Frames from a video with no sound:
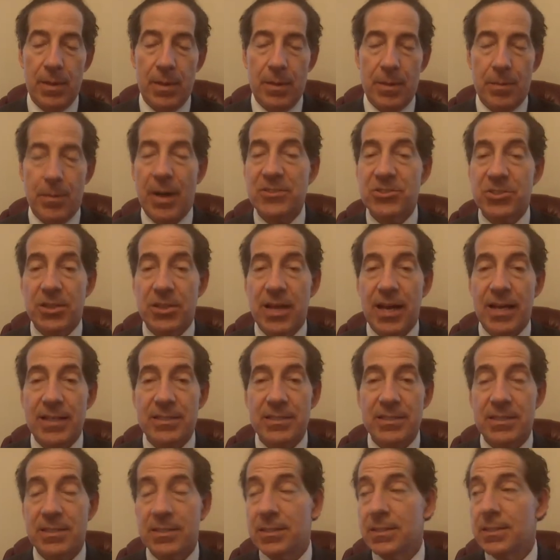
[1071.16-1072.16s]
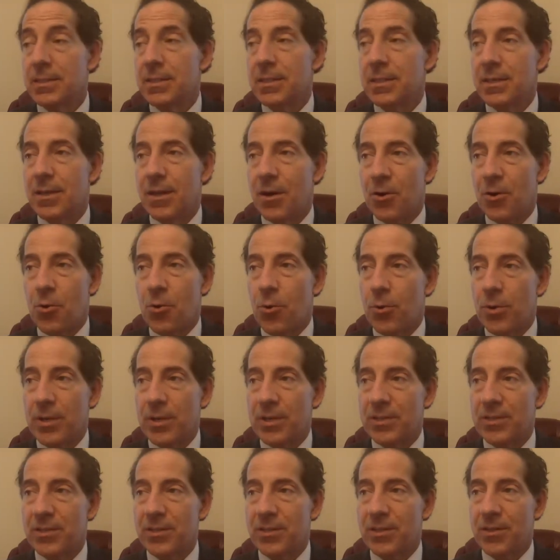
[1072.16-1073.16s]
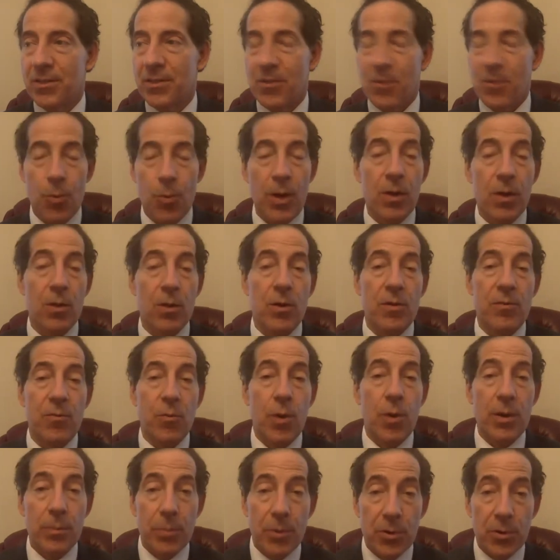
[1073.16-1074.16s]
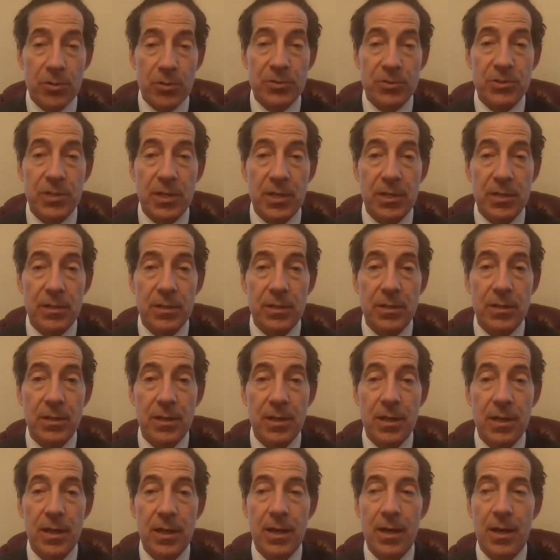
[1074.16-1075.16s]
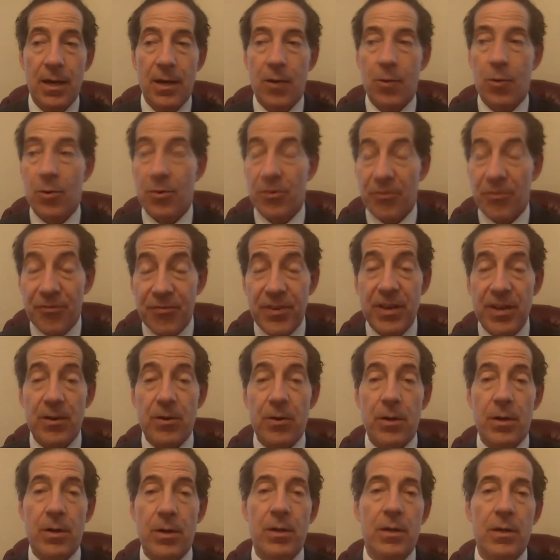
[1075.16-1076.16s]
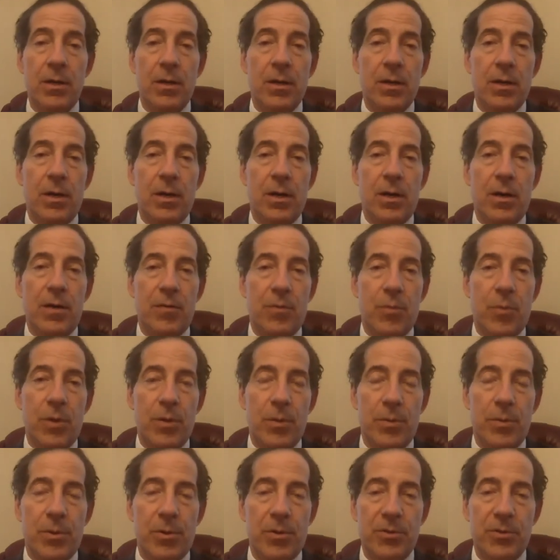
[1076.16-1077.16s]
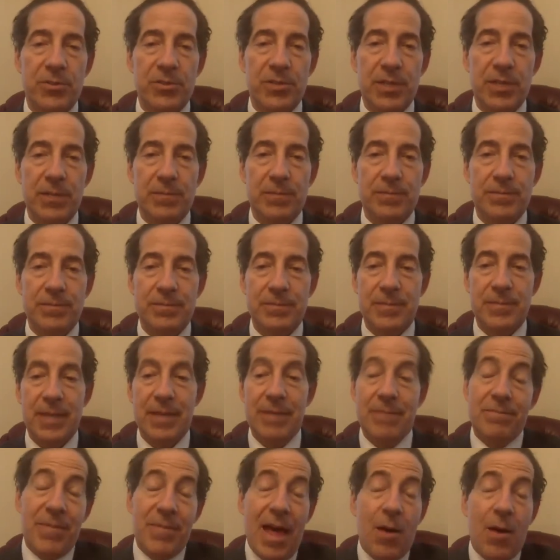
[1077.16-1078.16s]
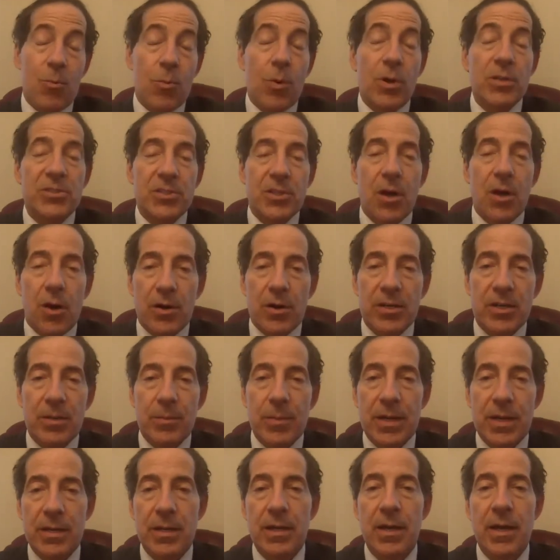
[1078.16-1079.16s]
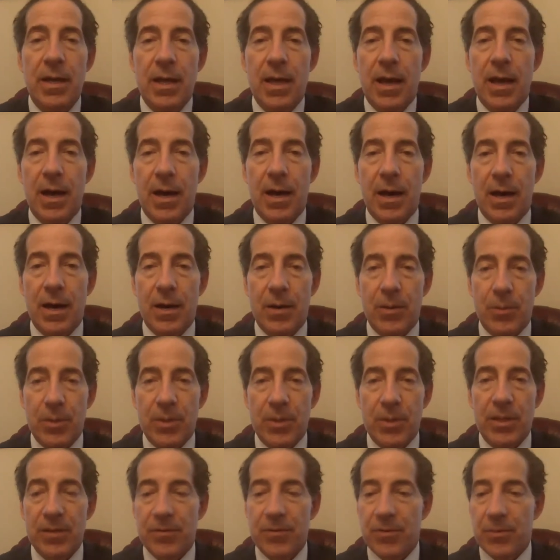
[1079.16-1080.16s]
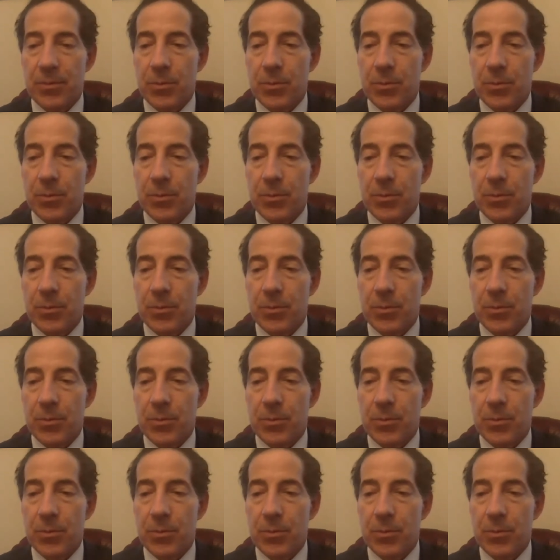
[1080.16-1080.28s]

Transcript: much less according to the will of one person or fear of one person. And that was the argument really for